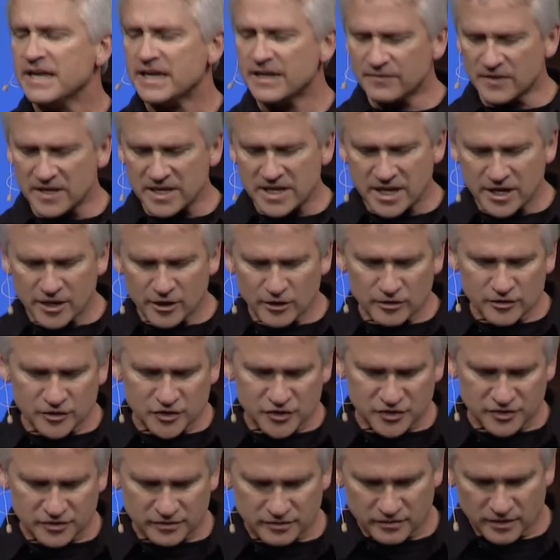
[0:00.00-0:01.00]
In the
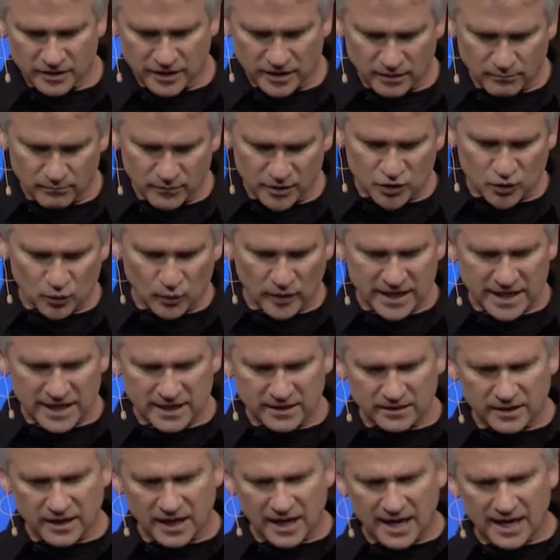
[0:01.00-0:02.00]
years uh,
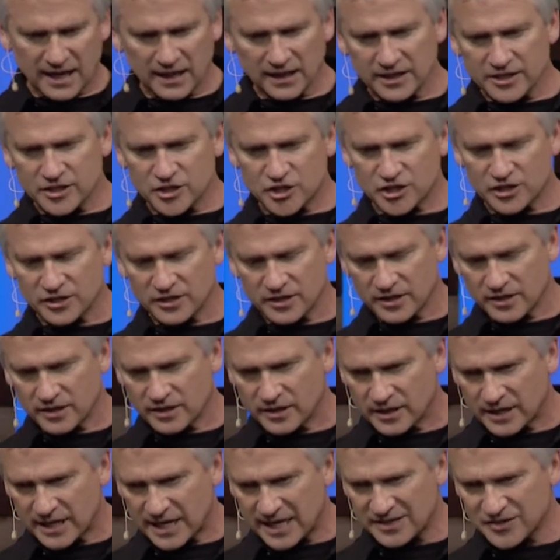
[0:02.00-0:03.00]
between college
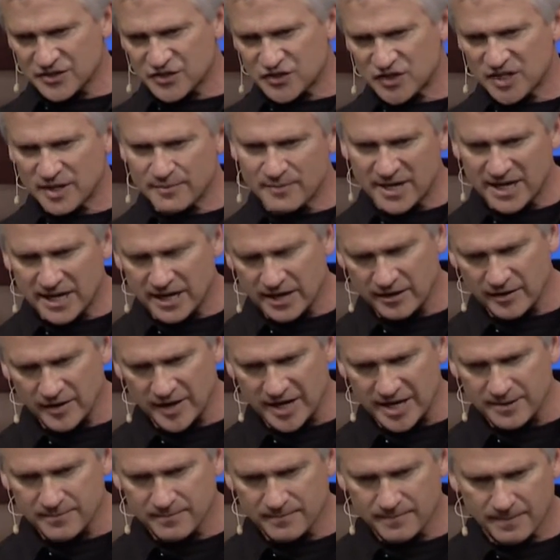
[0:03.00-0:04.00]
and
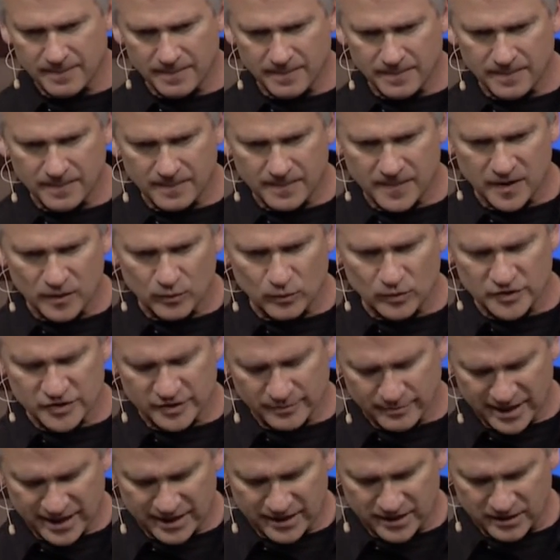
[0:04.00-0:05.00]
seminary, there was
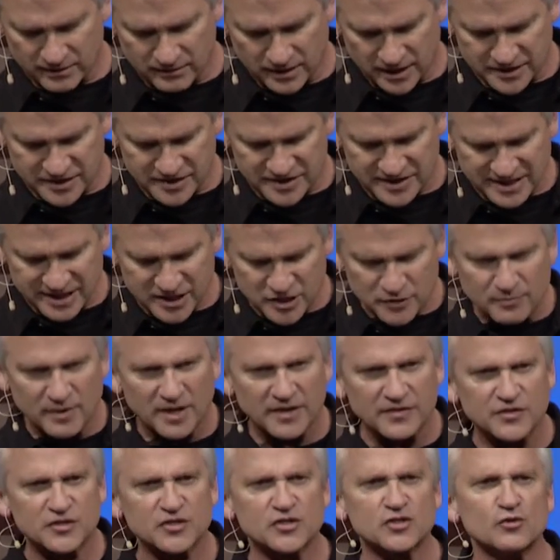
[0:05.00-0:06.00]
about a, a six
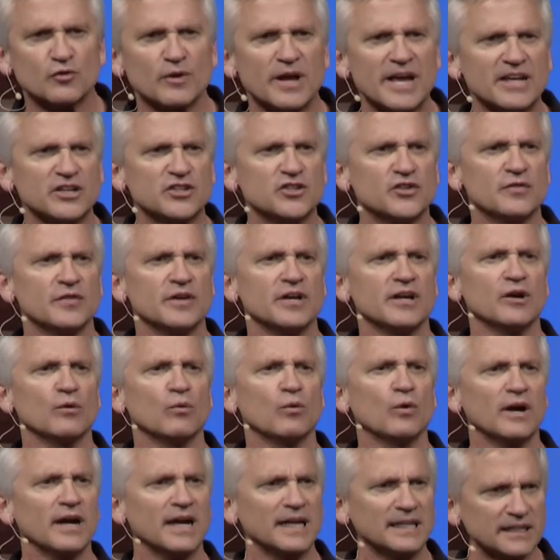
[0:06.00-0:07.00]
month stretch there
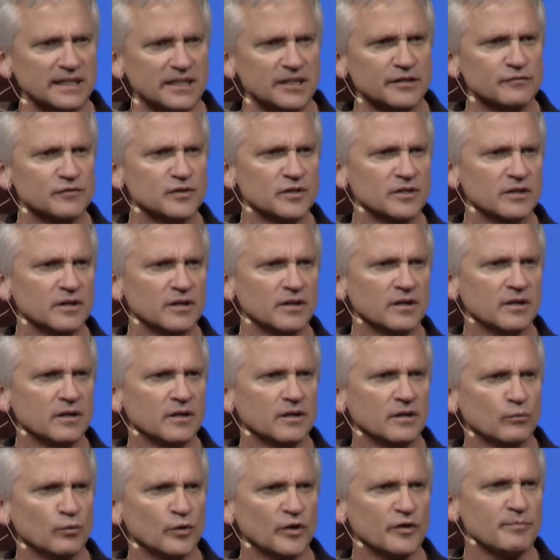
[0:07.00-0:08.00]
where I lived
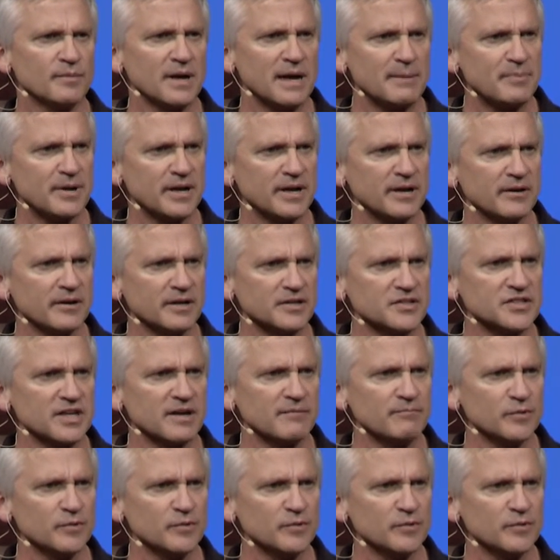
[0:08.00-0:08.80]
with my parents.